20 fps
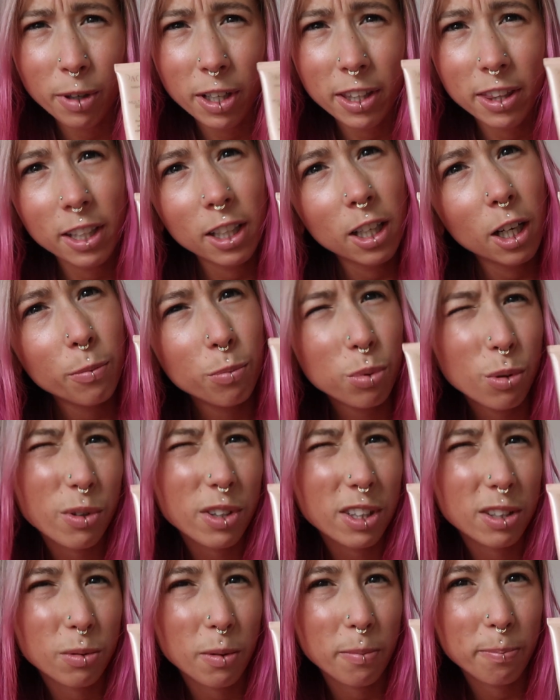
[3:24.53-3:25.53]
I think I brought
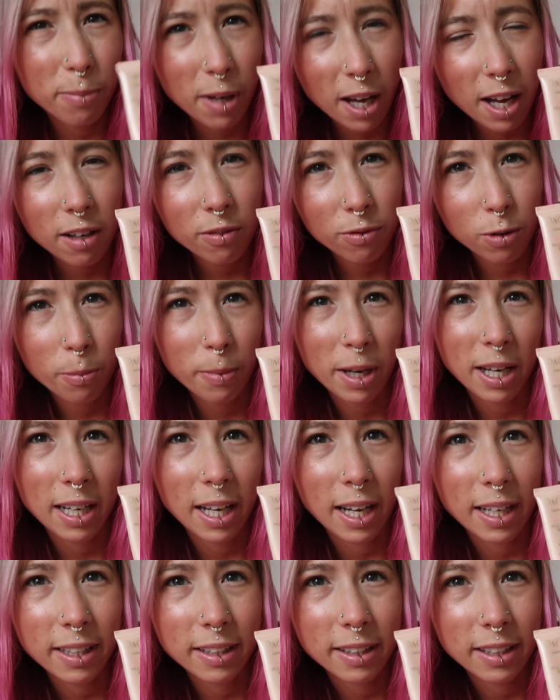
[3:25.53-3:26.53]
this one back from
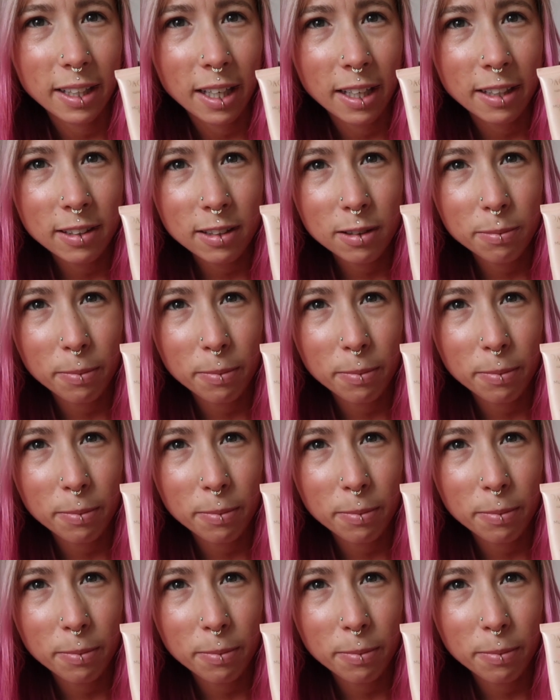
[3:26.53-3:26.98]
LA in the end,